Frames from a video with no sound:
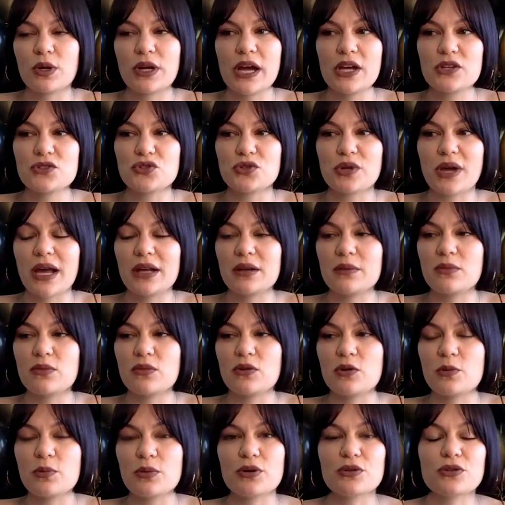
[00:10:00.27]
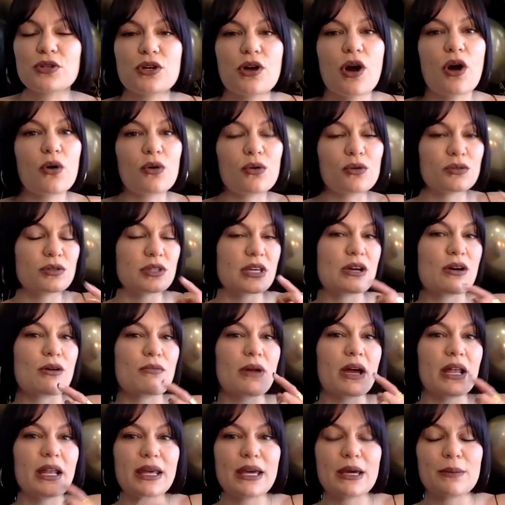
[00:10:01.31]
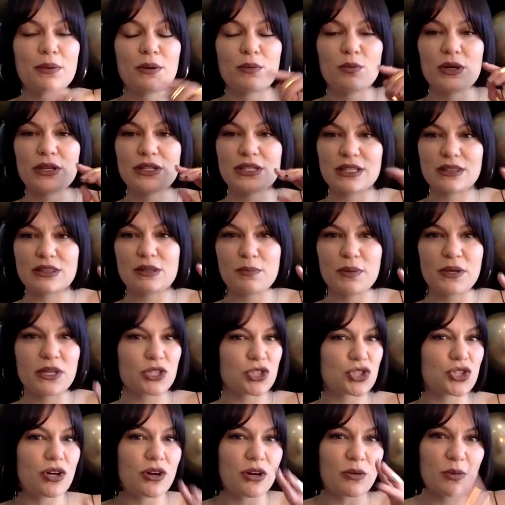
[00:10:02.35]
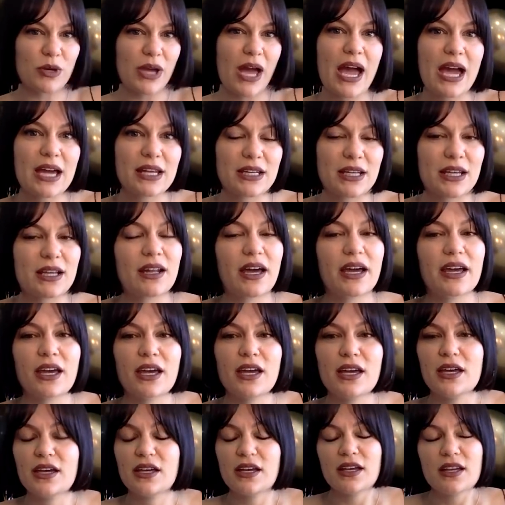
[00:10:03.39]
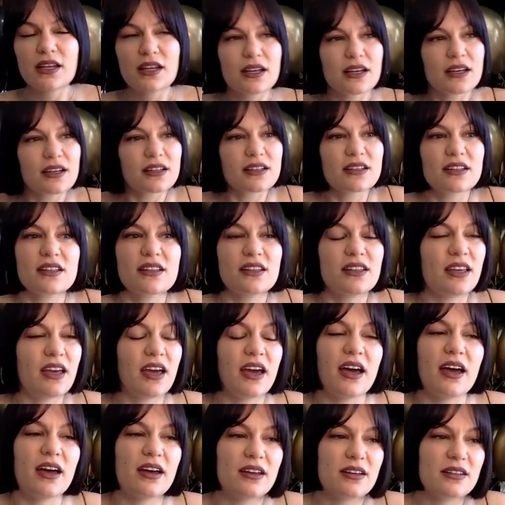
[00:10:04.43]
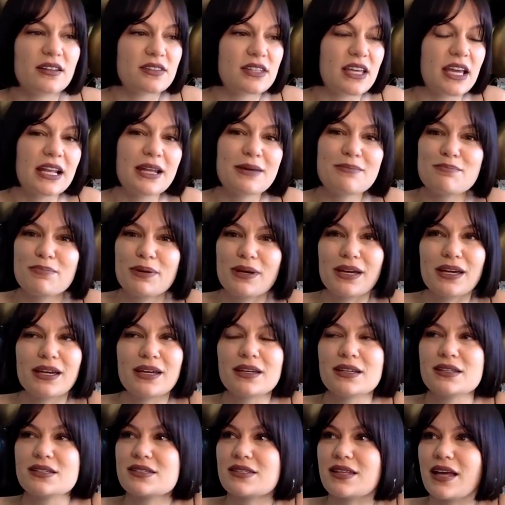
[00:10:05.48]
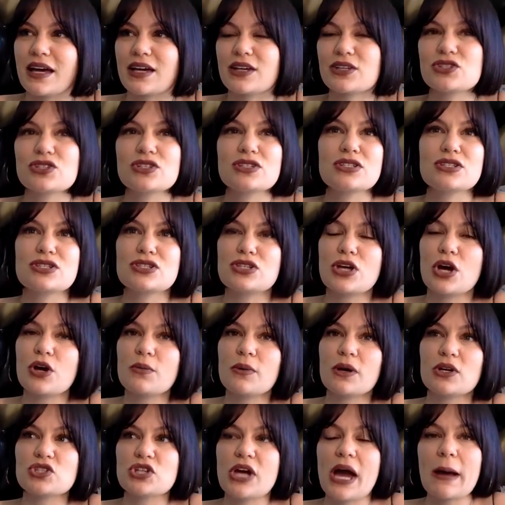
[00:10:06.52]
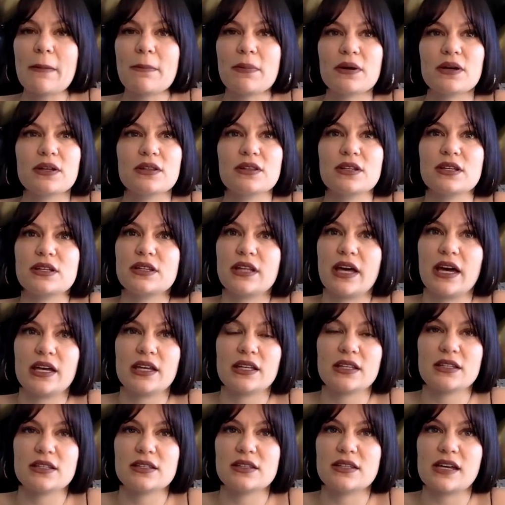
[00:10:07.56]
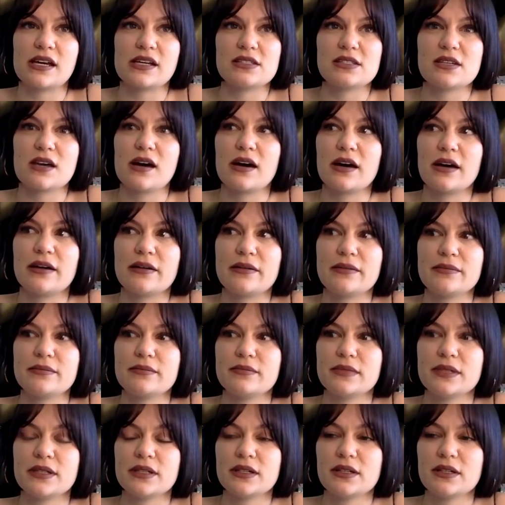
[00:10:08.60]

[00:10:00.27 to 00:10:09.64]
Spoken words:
when Andrew Gallimore put the gold thing on my lip, and we did the picture and we had it, like, yeah, the Olympics, like just so much happened in that time.